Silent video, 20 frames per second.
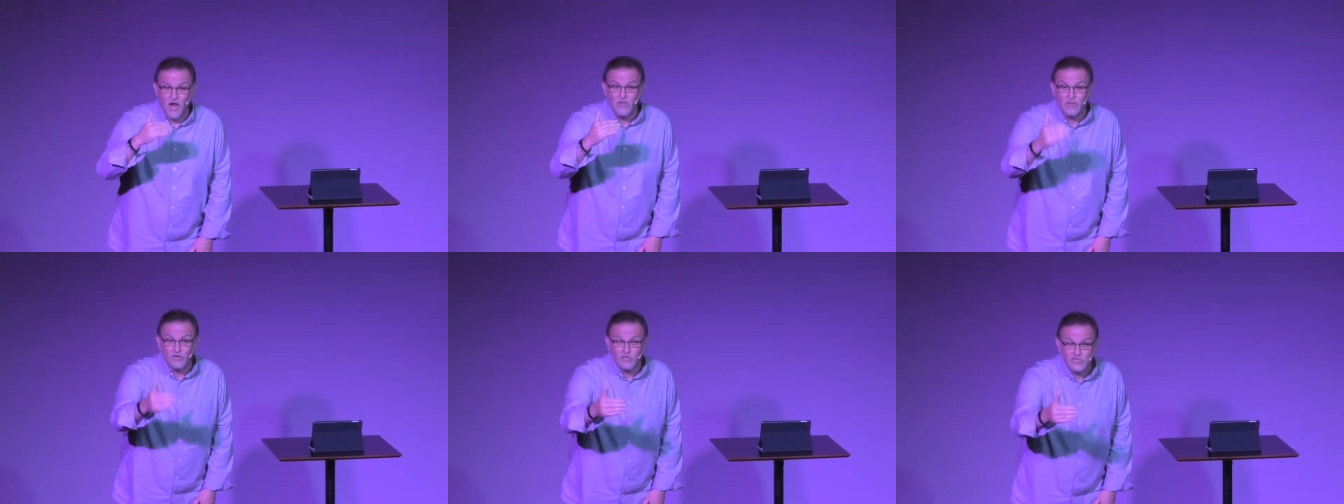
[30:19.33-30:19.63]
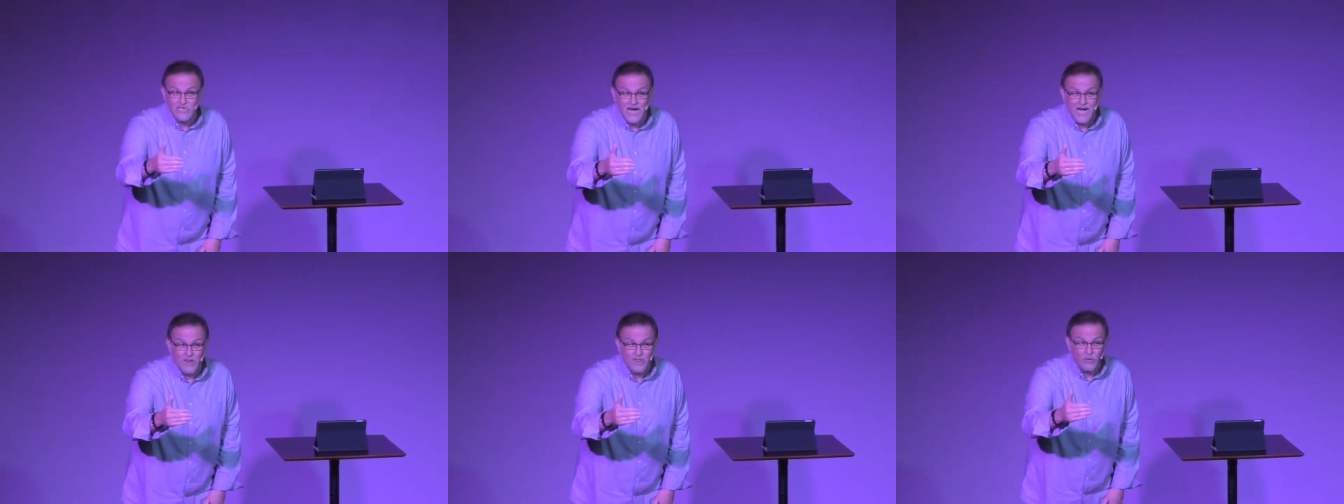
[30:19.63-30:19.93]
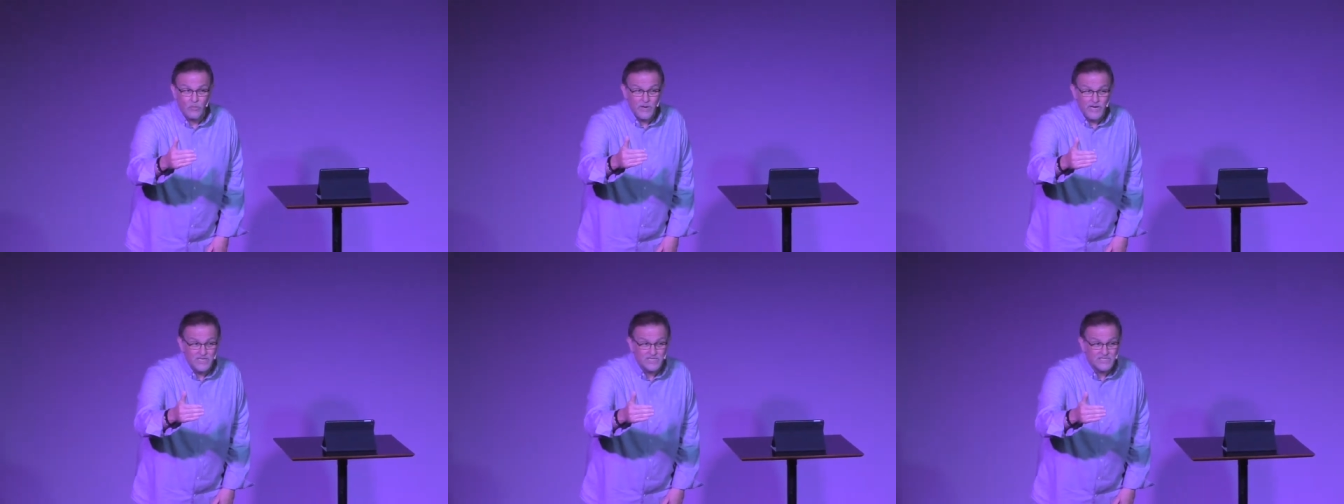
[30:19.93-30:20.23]
other side
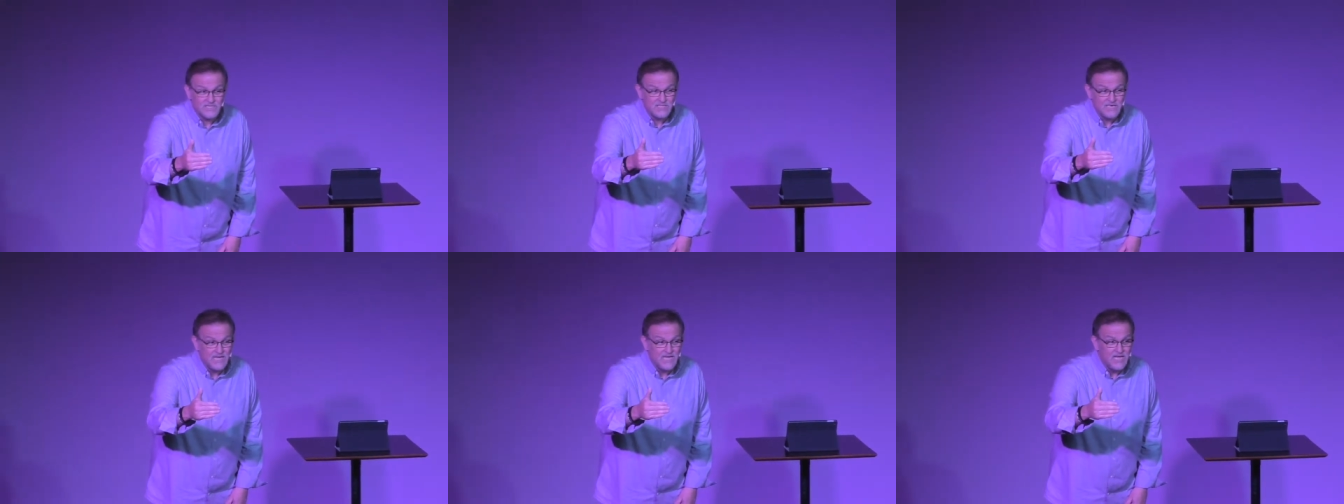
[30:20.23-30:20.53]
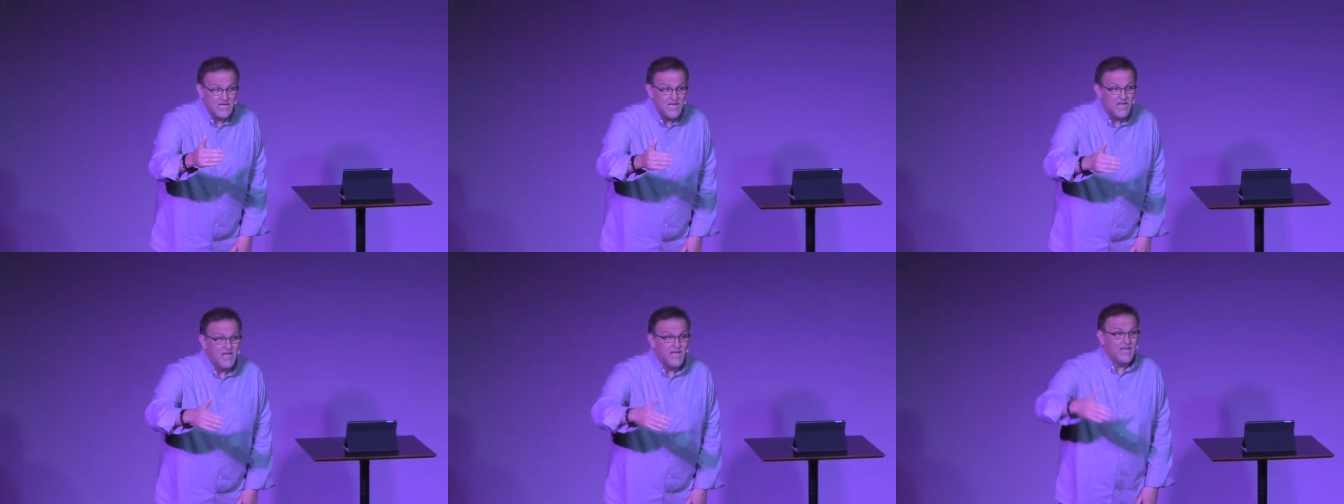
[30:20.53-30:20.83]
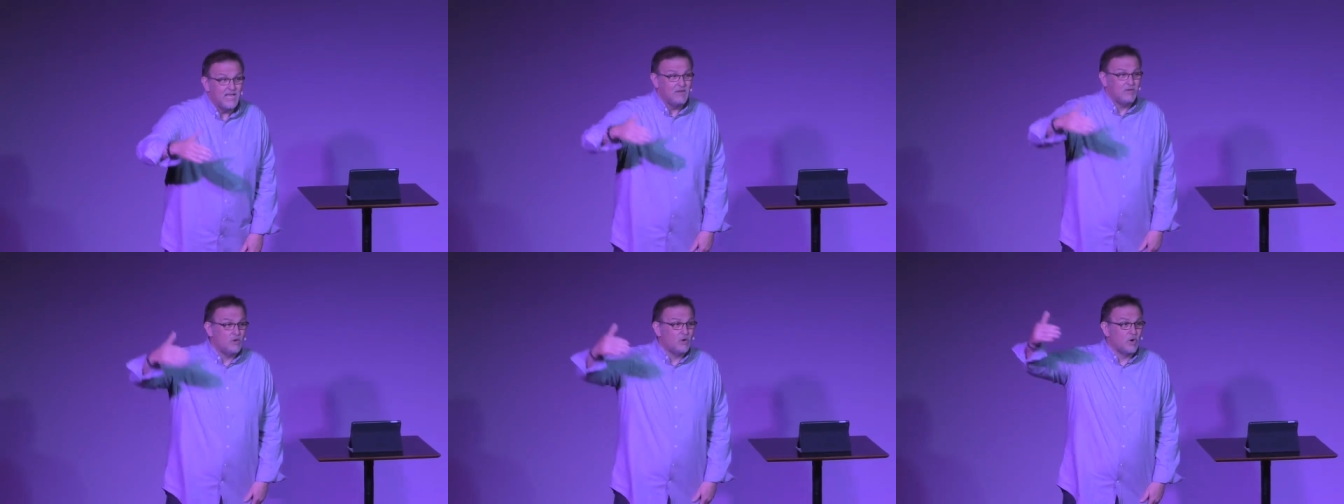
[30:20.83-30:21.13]
of the Red Sea,
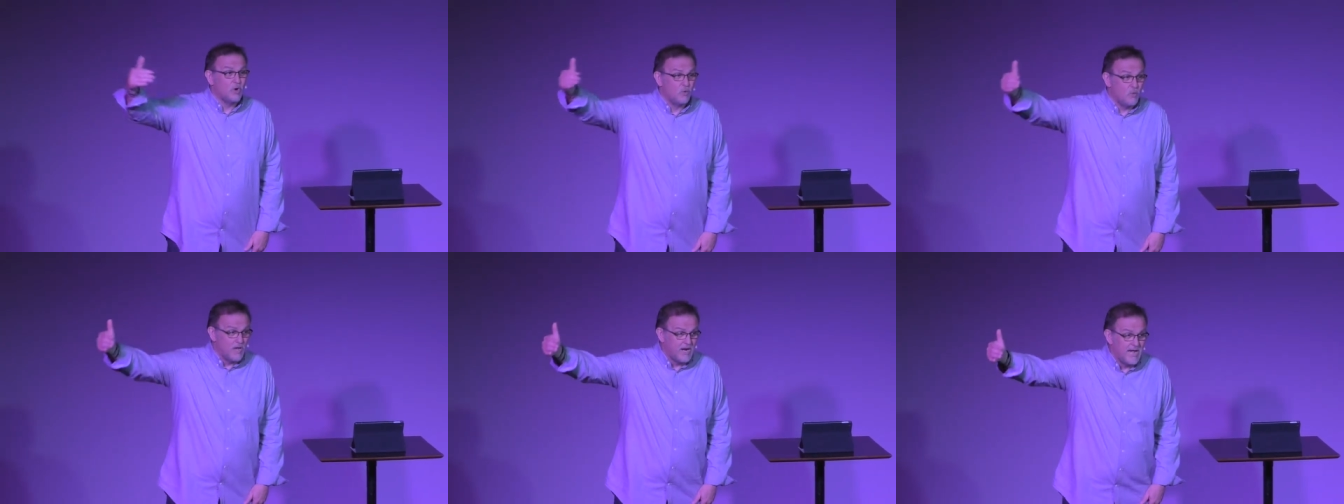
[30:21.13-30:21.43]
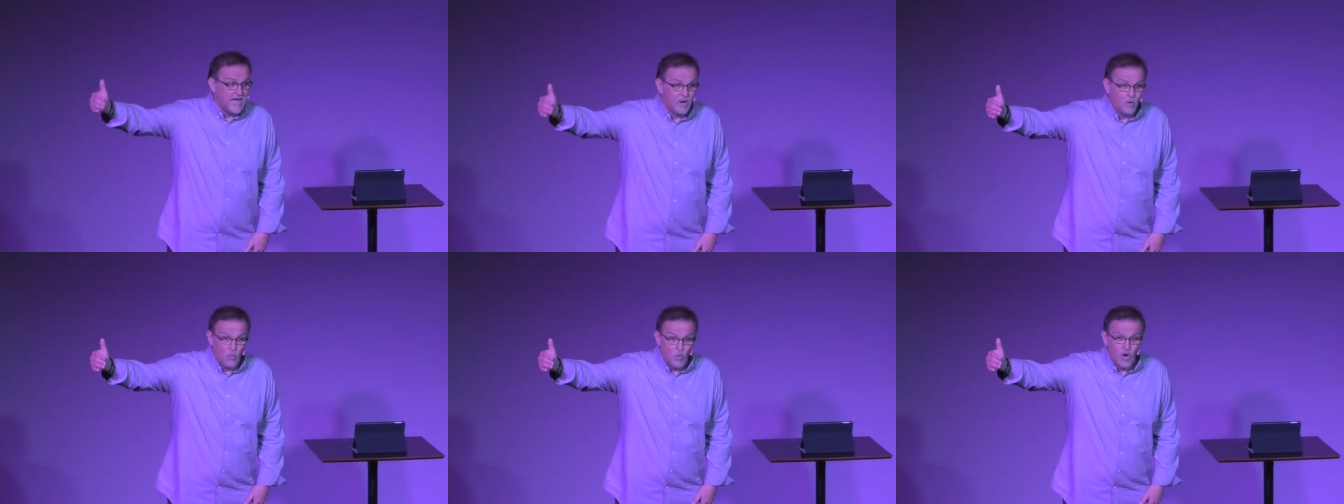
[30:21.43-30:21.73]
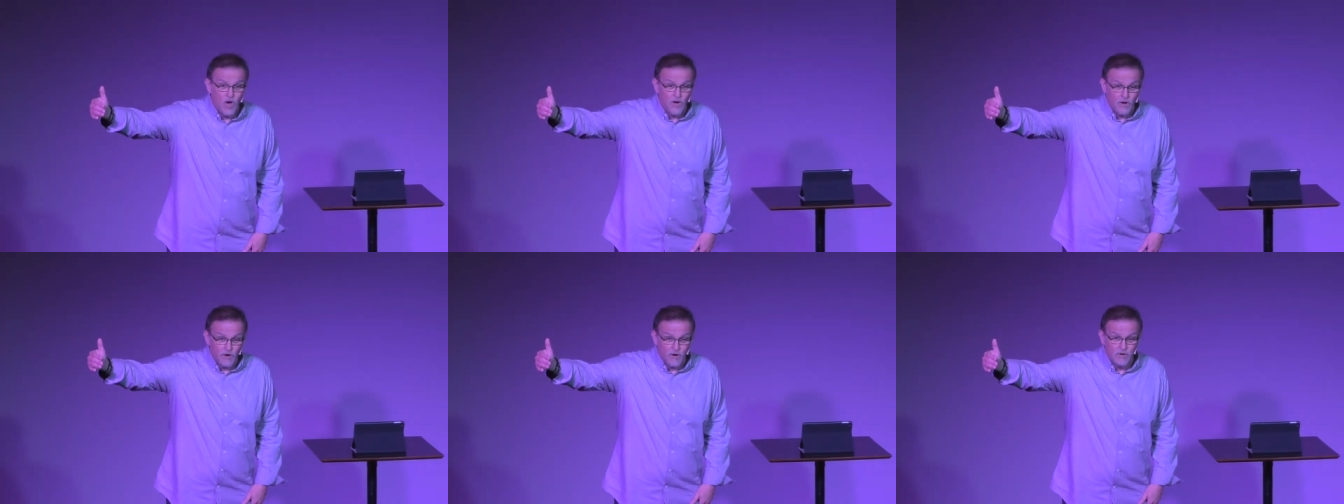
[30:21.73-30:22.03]
you're going to run out of
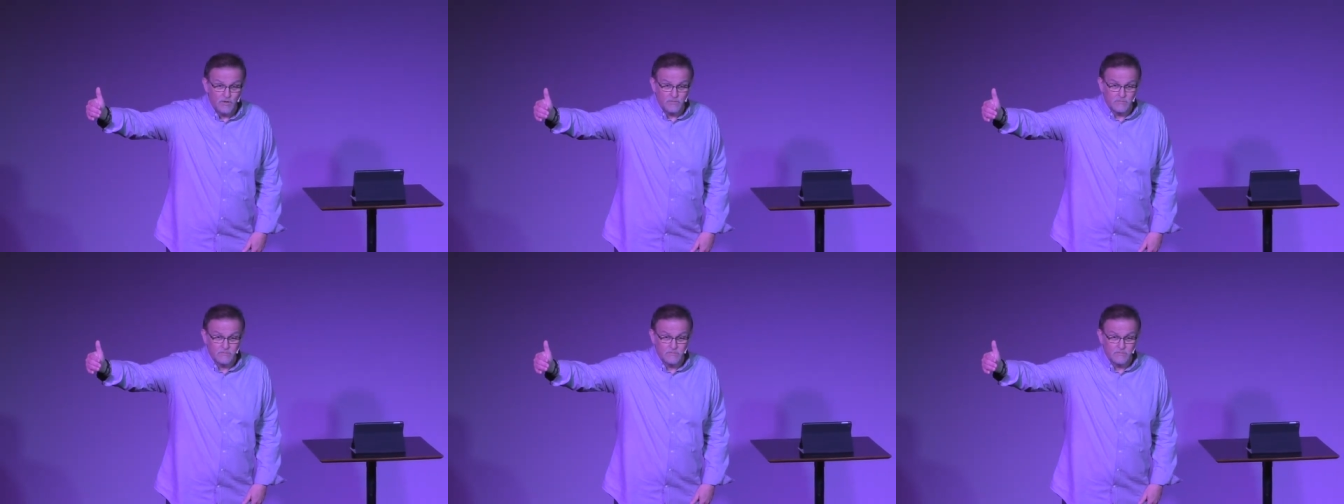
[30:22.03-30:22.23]
water.